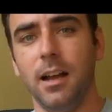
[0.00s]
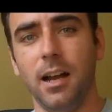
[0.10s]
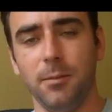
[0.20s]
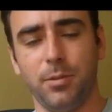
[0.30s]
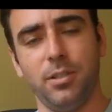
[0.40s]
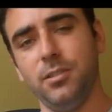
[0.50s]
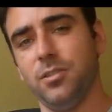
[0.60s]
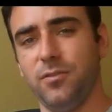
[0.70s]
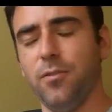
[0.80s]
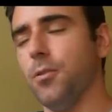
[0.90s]

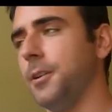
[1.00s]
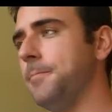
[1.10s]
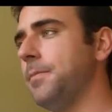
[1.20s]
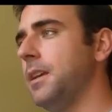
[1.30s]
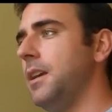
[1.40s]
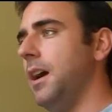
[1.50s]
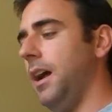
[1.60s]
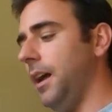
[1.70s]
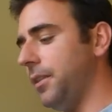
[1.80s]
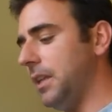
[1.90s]
options for it.
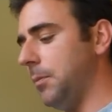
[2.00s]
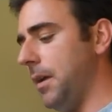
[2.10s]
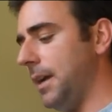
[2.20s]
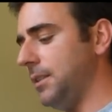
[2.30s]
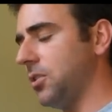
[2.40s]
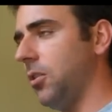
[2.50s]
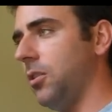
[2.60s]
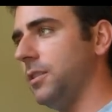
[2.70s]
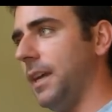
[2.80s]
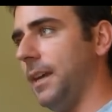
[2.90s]
Uh, the command is
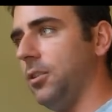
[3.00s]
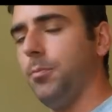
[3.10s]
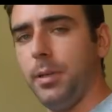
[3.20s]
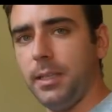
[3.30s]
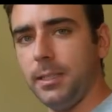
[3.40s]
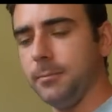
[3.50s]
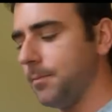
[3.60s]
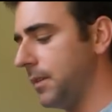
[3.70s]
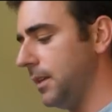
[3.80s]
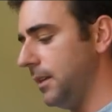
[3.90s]
called lp.
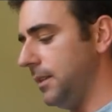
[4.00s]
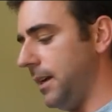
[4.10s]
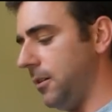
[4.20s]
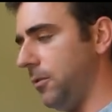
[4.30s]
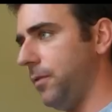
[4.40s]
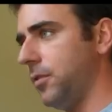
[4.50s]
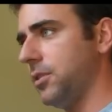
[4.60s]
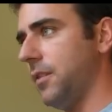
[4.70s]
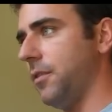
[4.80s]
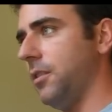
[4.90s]
Now,
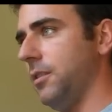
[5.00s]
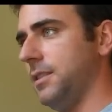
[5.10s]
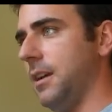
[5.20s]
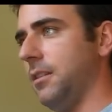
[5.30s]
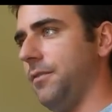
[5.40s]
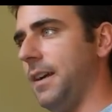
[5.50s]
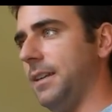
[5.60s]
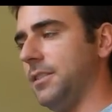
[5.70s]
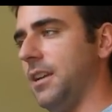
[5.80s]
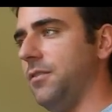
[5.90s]
first off, I'm going to list out the
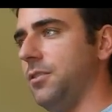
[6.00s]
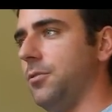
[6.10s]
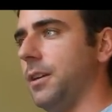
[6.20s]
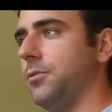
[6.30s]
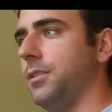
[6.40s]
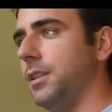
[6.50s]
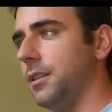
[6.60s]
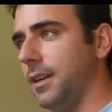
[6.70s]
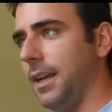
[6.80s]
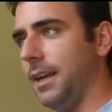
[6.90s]
files I have in the directory
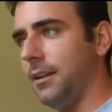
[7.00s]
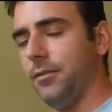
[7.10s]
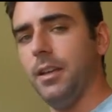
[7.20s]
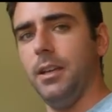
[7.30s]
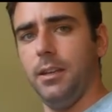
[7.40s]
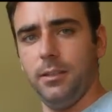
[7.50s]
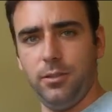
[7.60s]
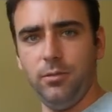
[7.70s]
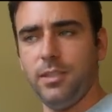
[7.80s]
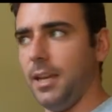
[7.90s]
here. I have
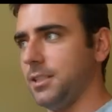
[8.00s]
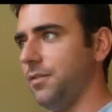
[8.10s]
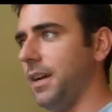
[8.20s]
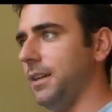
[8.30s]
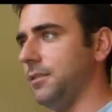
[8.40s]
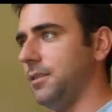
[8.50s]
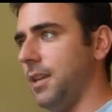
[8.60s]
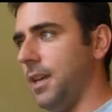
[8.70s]
two text files